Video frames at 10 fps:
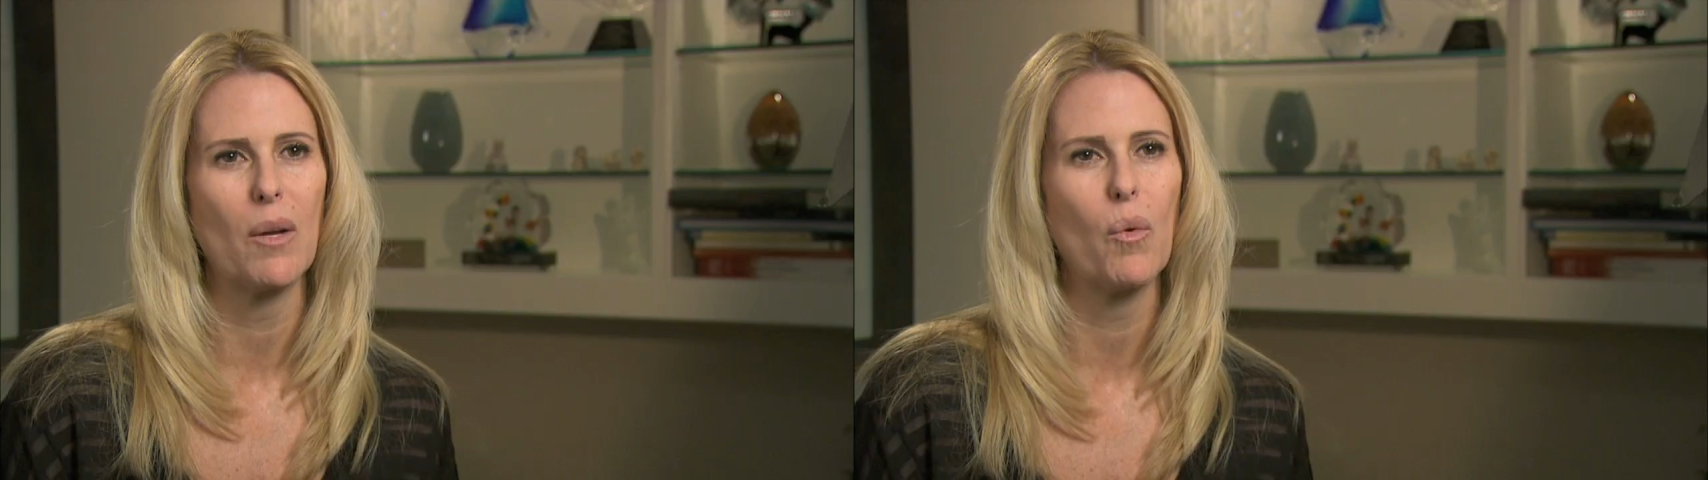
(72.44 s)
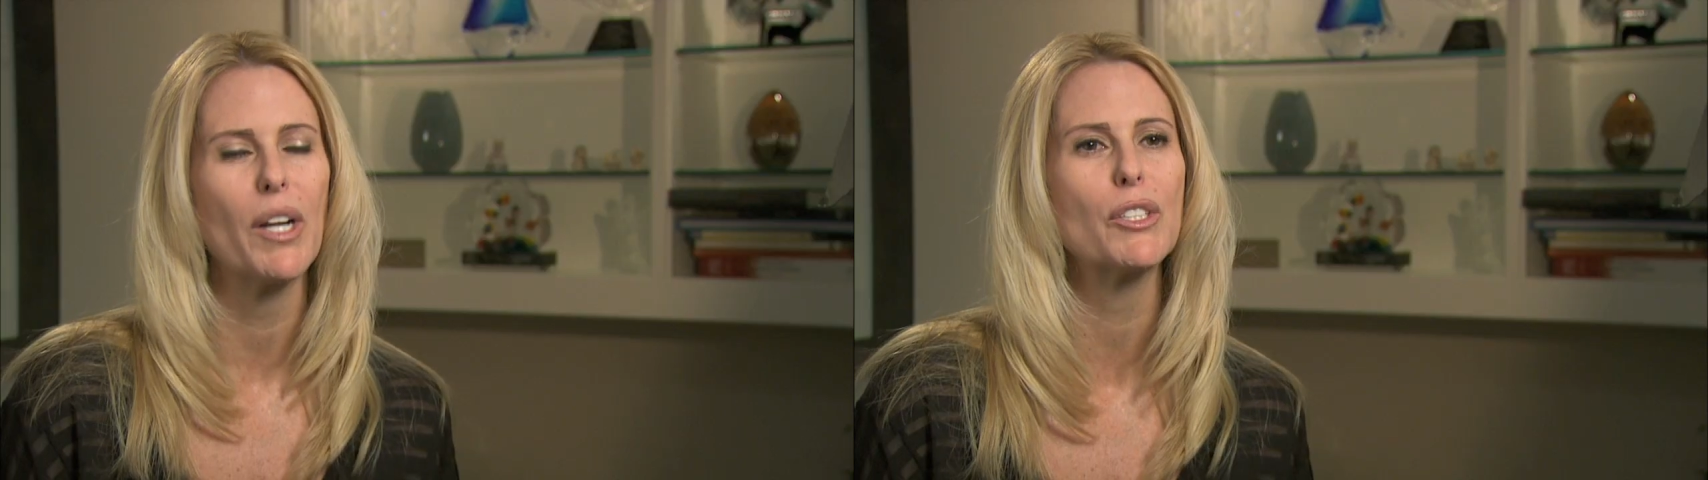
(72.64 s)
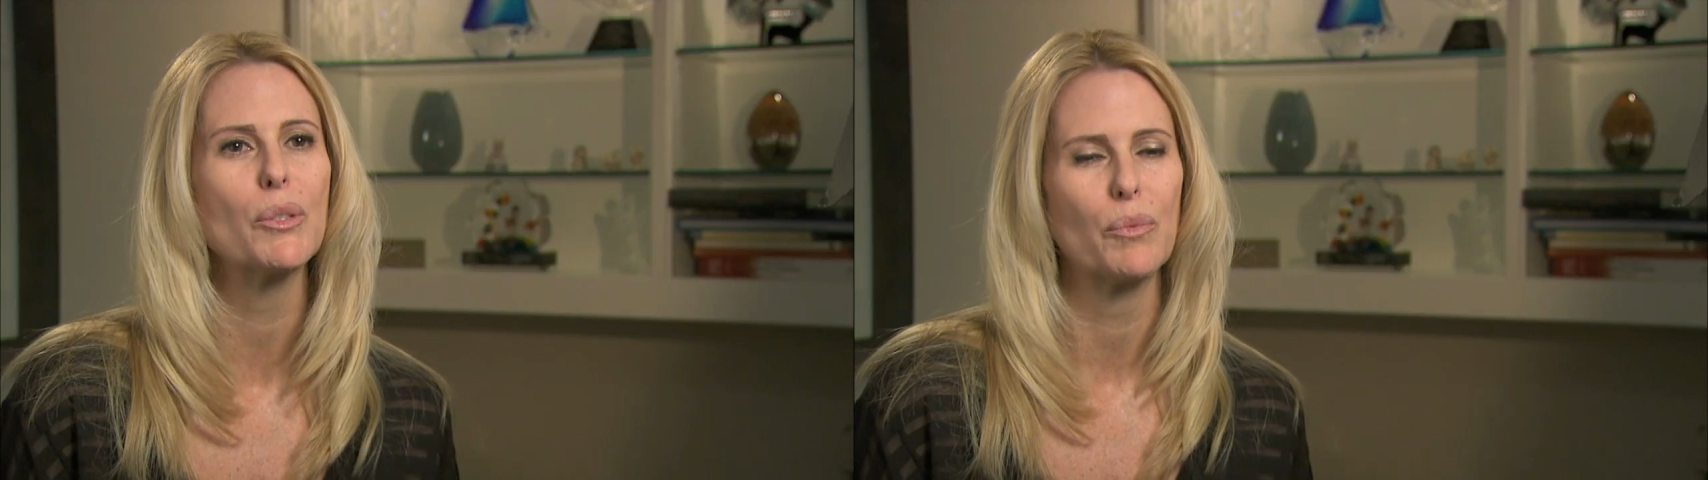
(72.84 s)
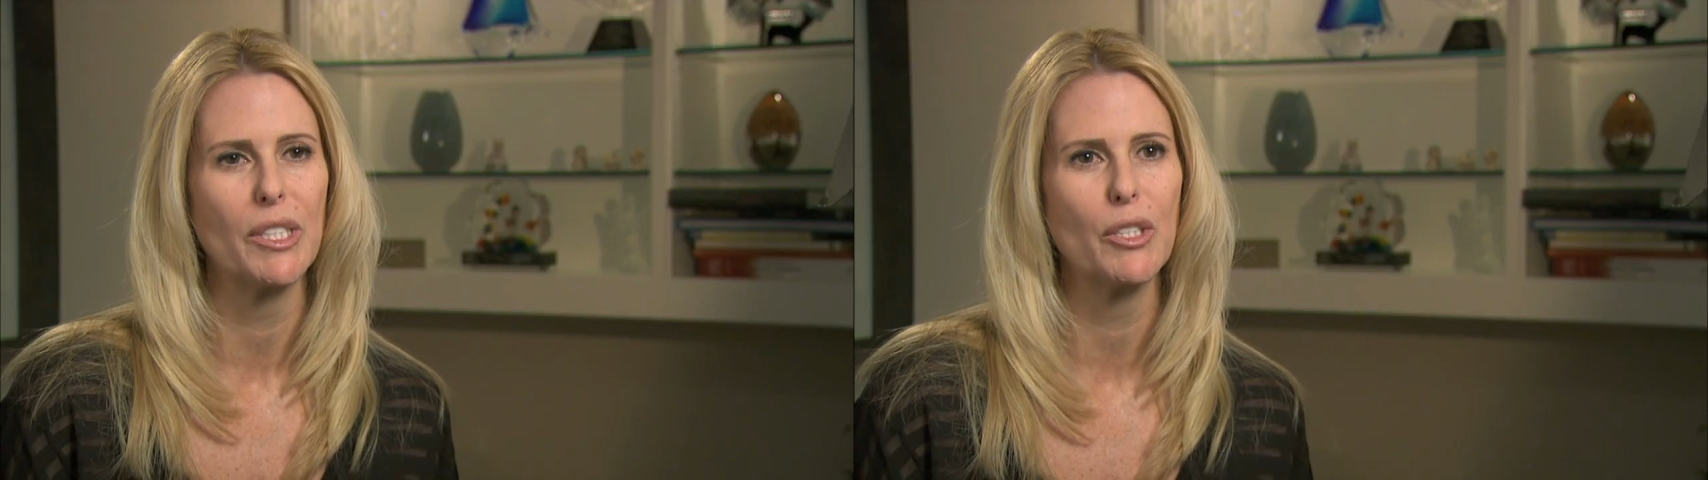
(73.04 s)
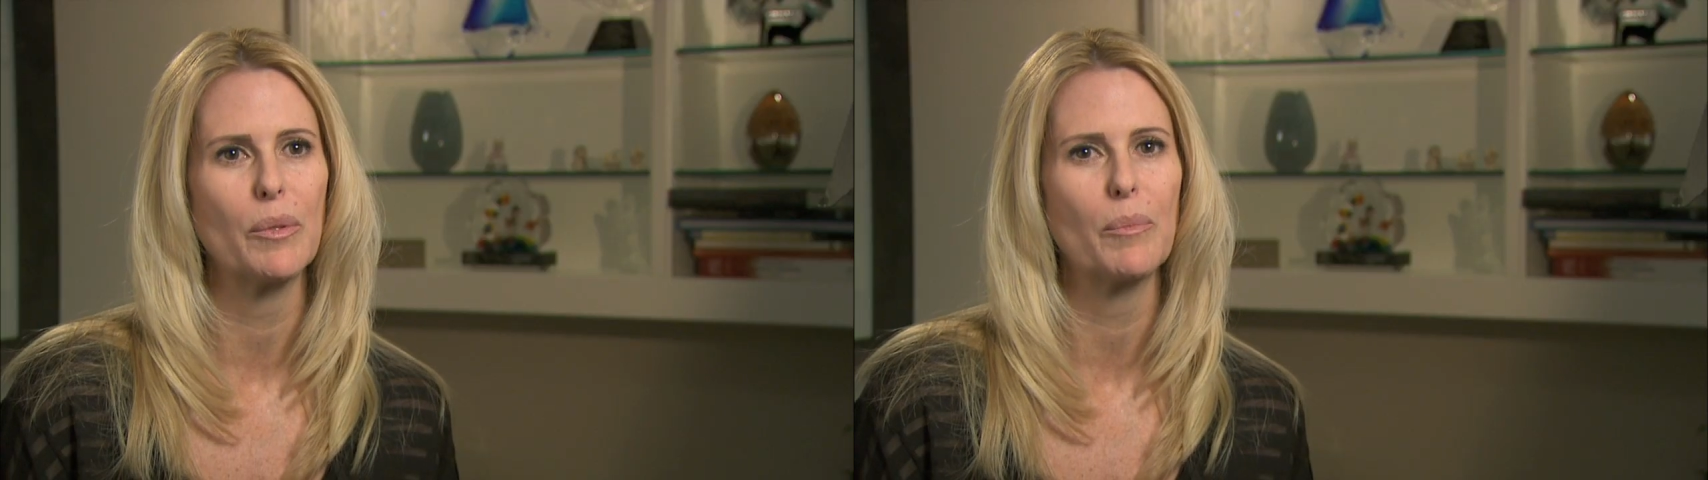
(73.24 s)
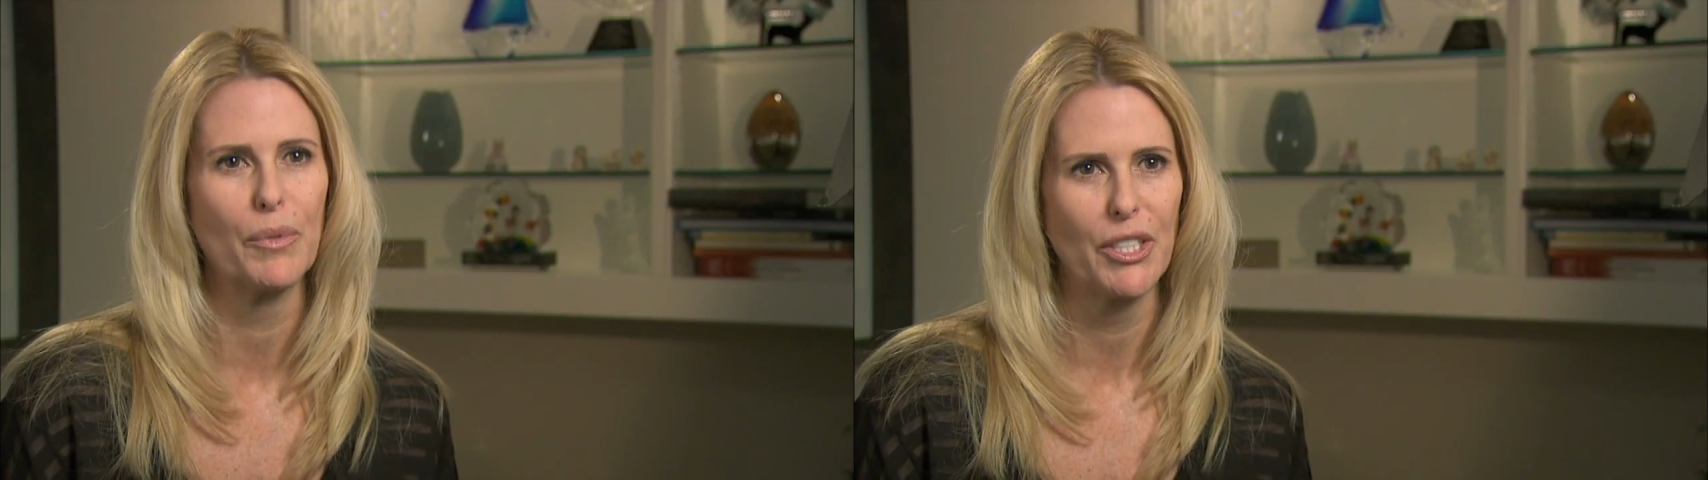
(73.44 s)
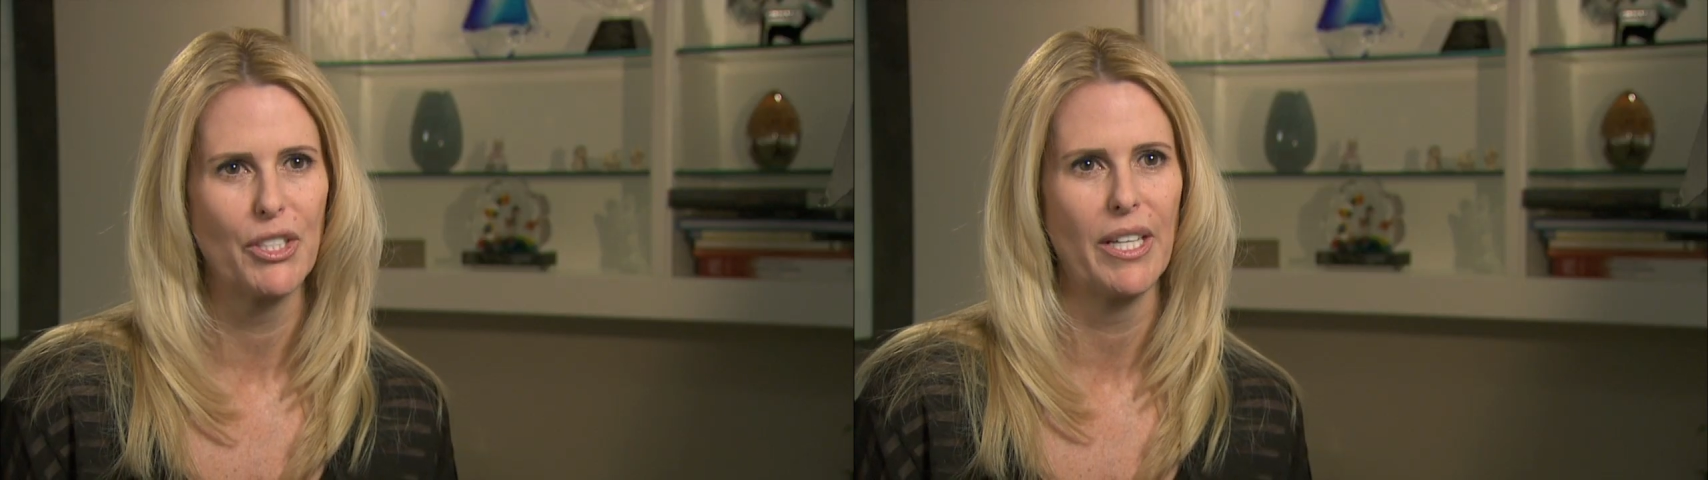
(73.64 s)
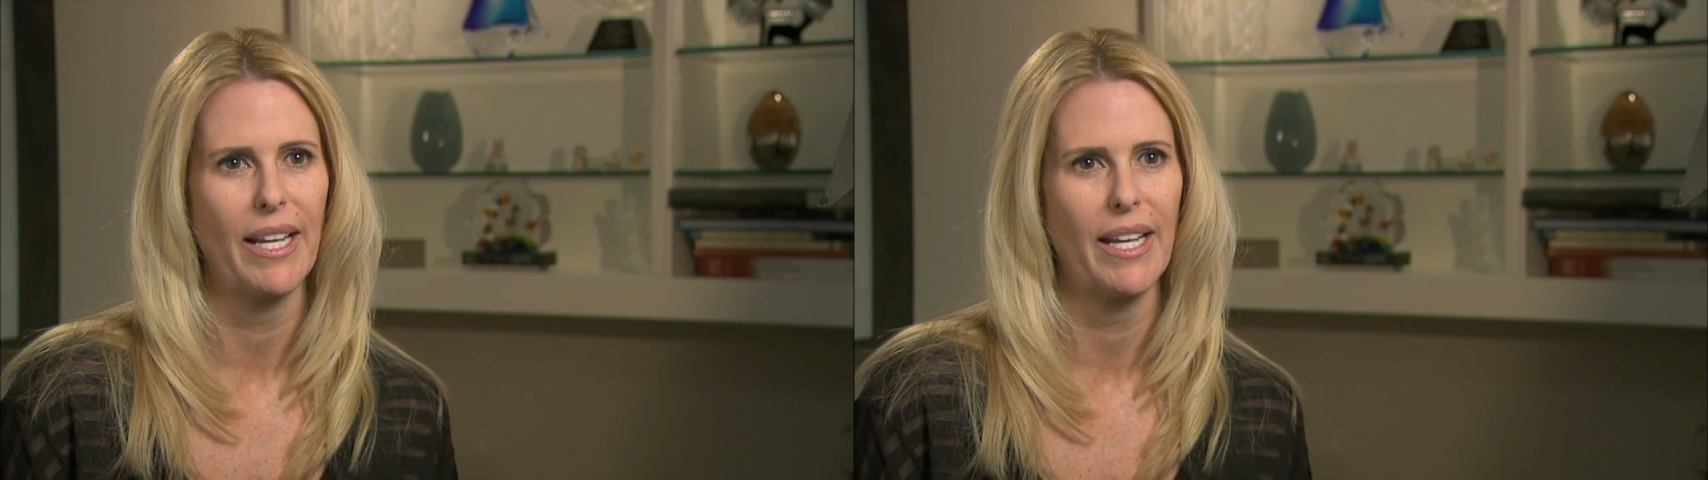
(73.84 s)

I wanted to redo a bridge that